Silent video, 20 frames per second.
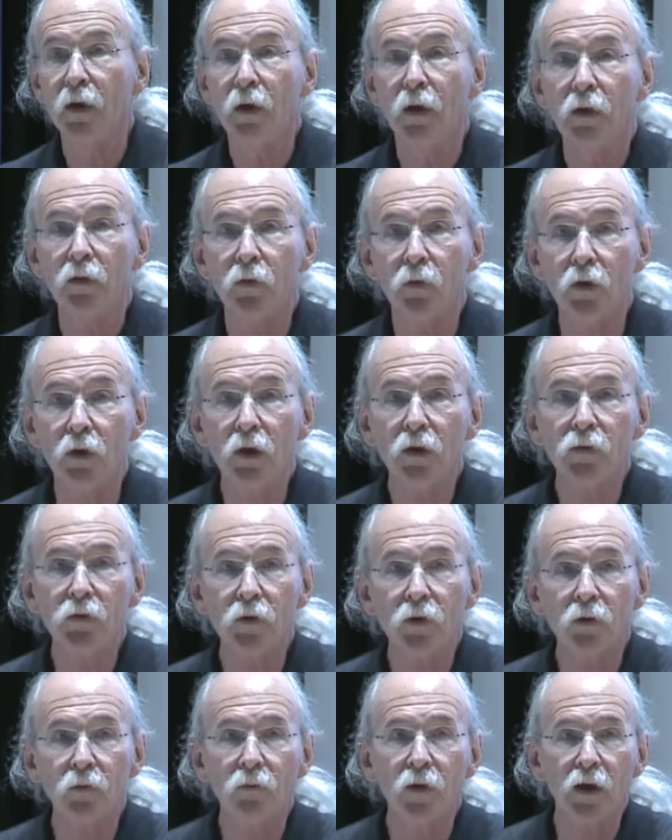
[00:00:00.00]
Their initial
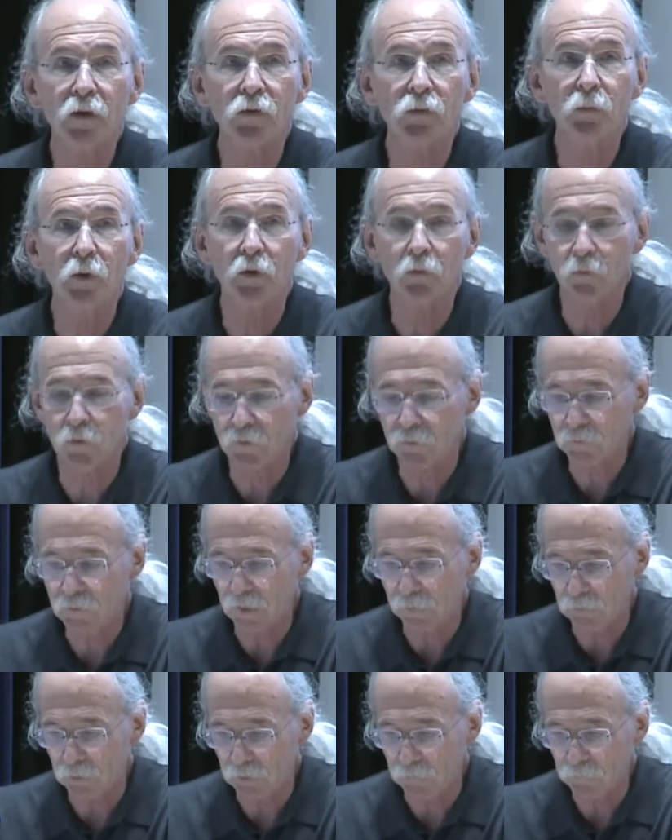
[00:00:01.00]
investment was
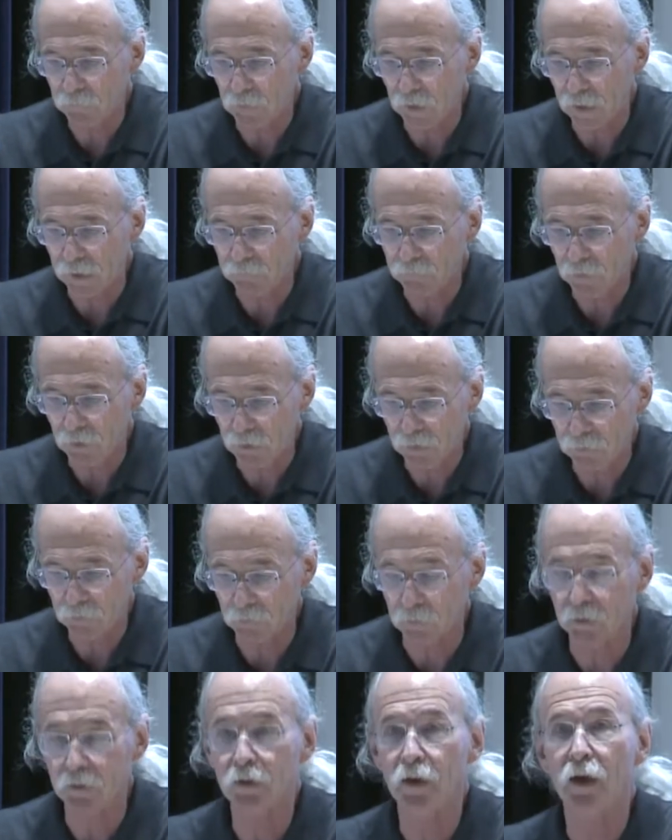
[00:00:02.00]

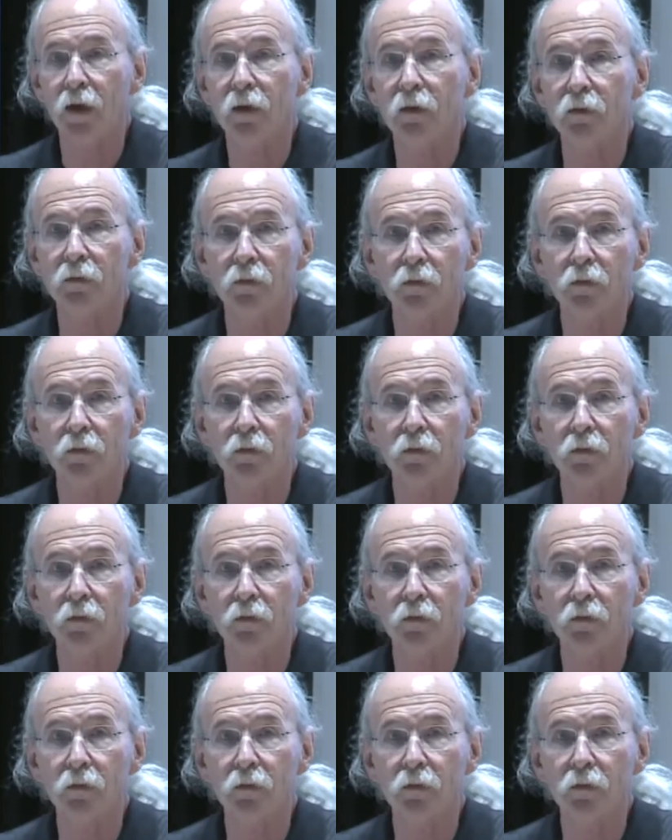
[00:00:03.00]
$7,500.